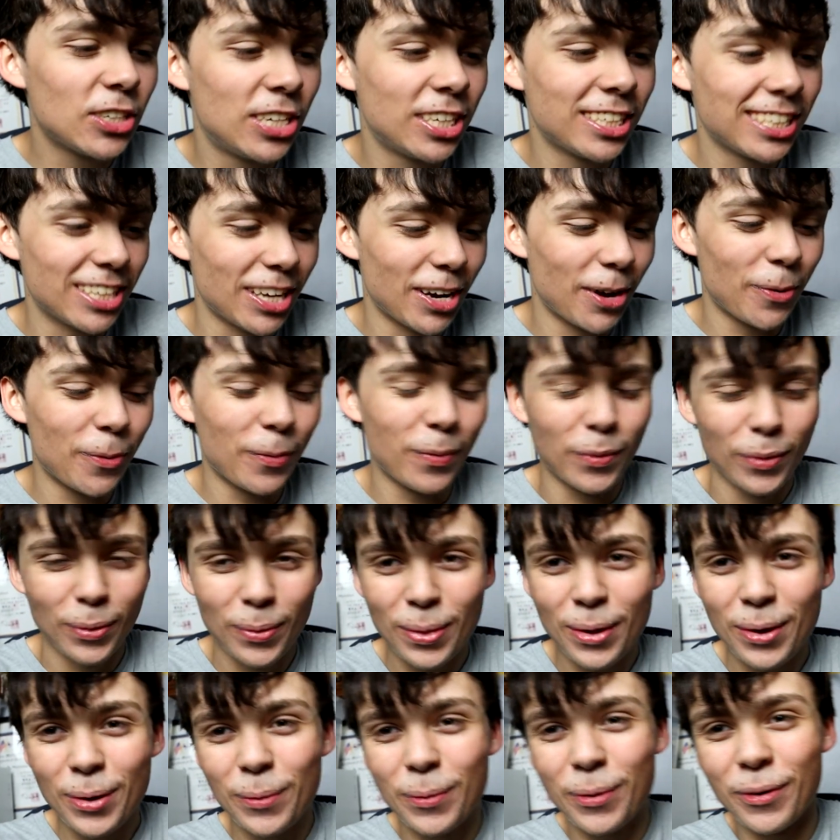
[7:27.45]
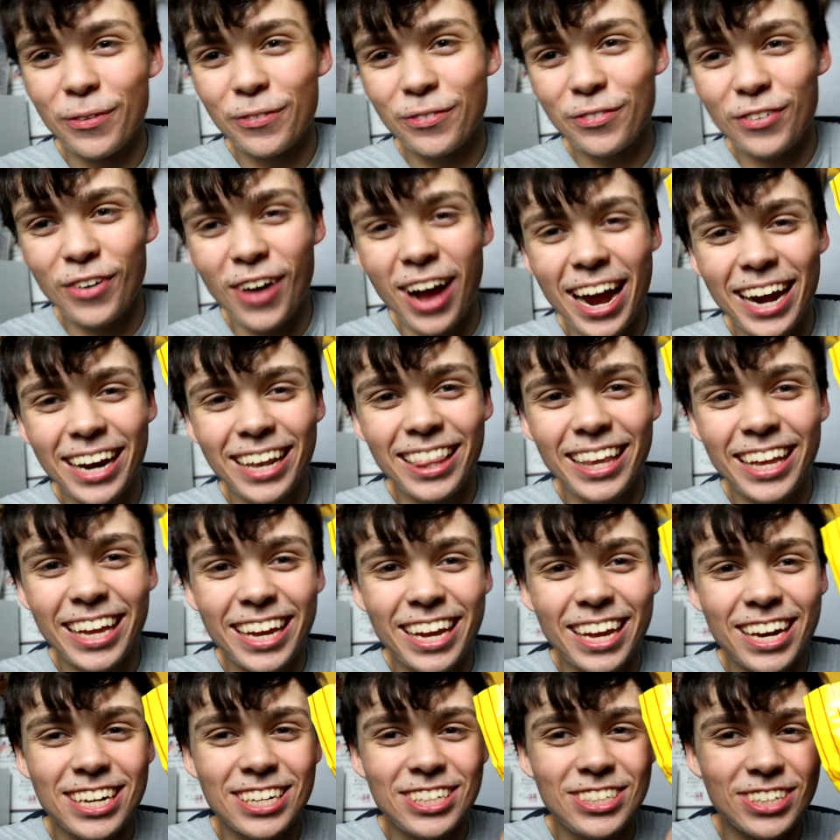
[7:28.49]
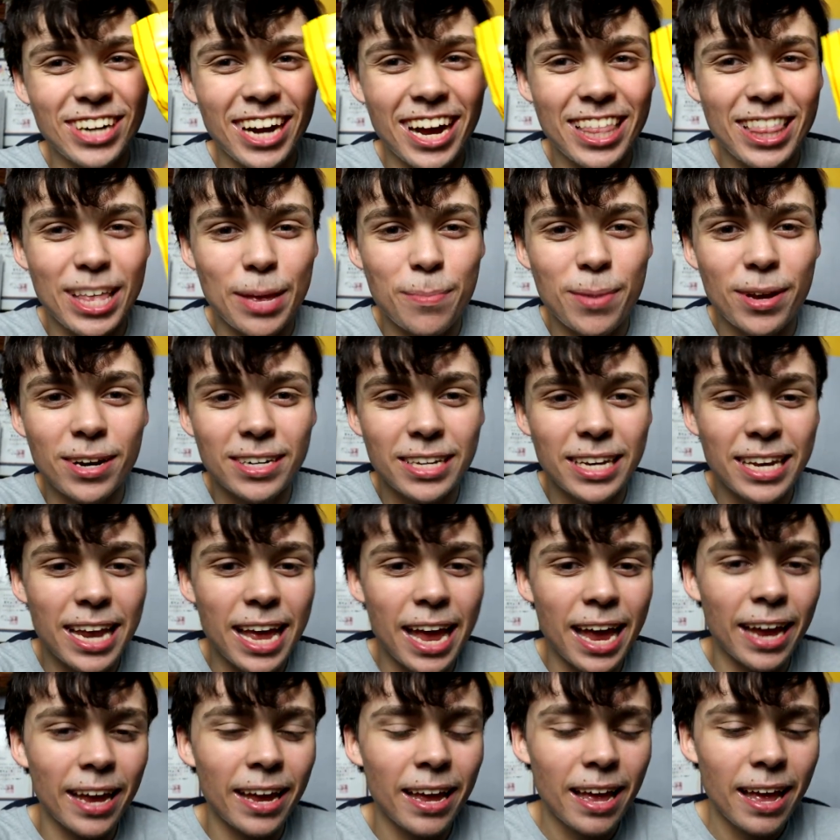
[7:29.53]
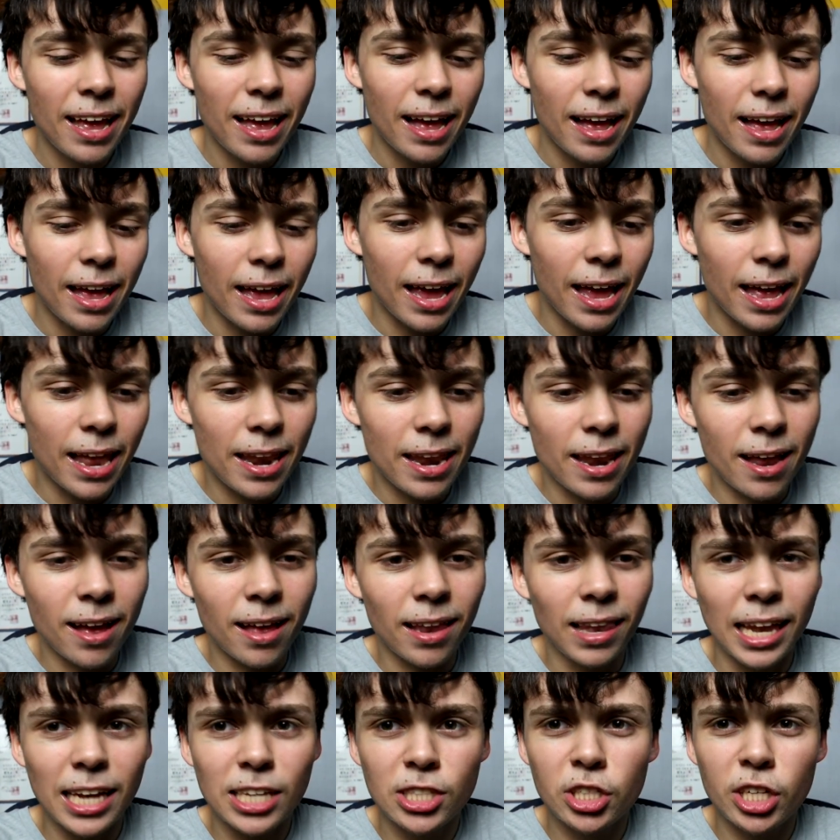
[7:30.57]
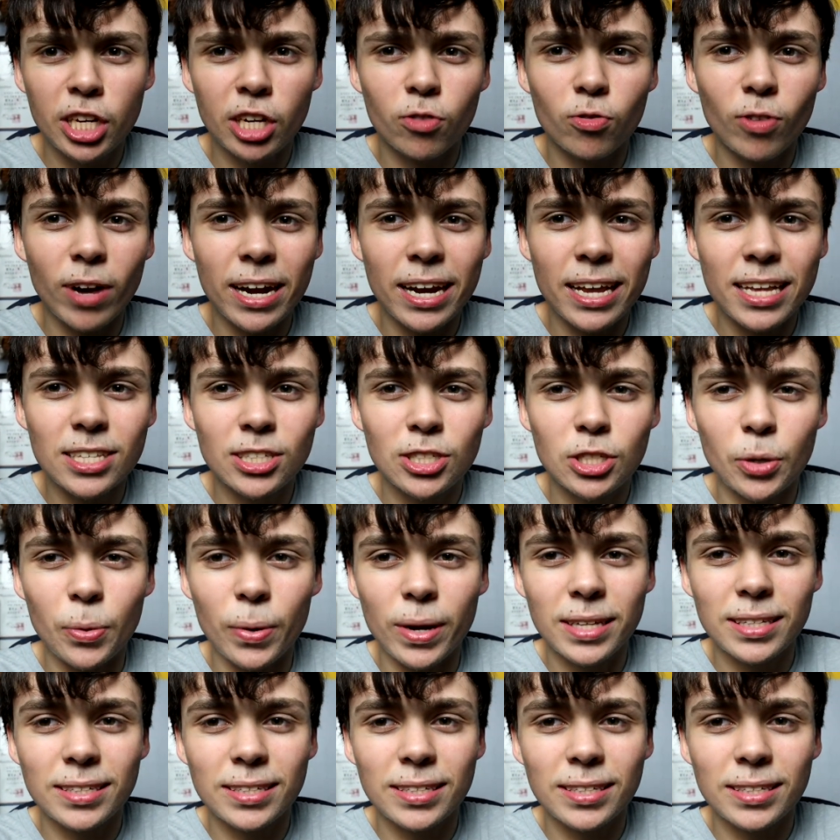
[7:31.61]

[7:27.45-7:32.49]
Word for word: so we're finally gonna try them here today and uh, let's get right into